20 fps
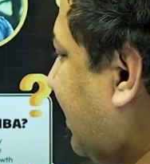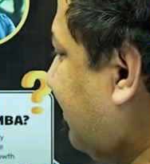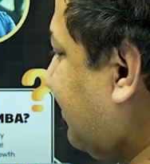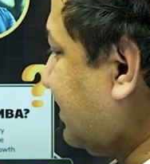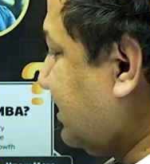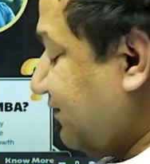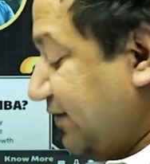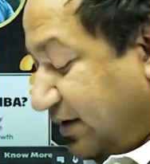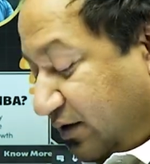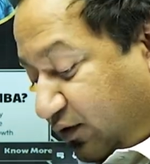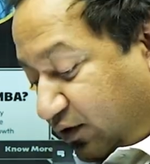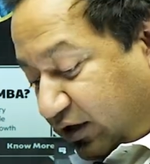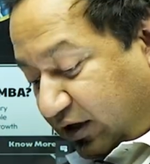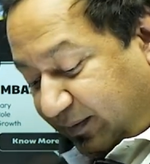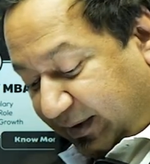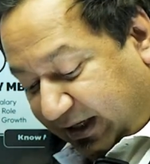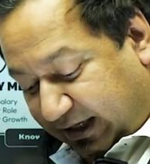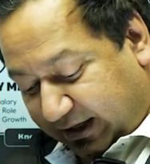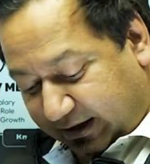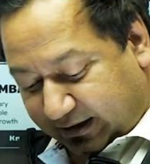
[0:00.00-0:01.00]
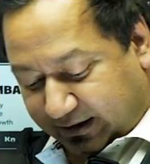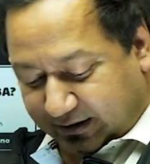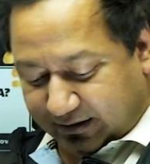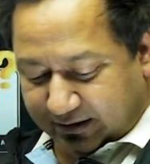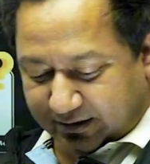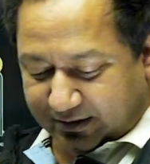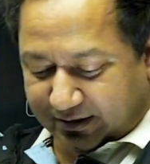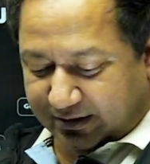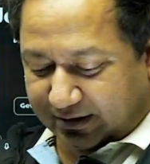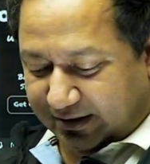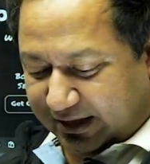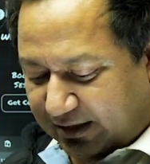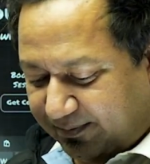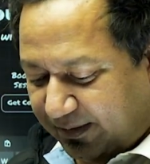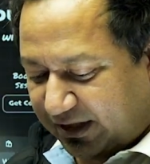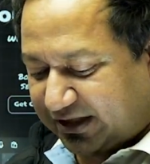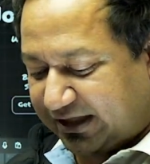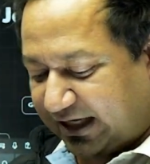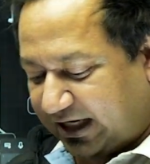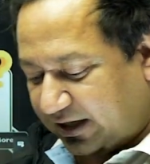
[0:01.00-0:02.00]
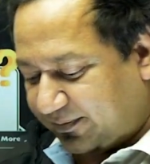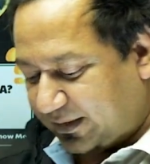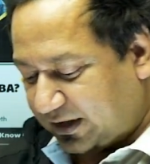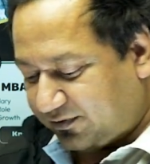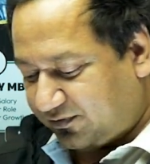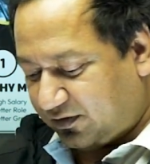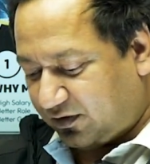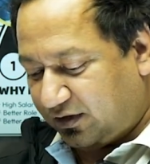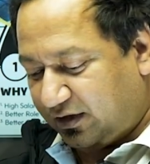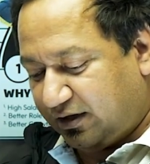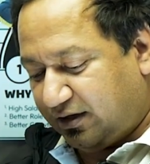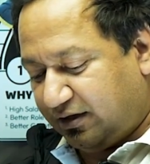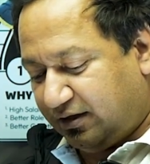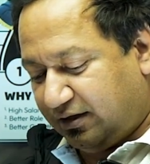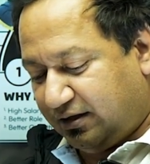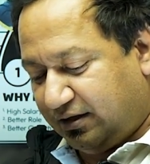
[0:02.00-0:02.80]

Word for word: I receive an OTP here. Let me check in my phone.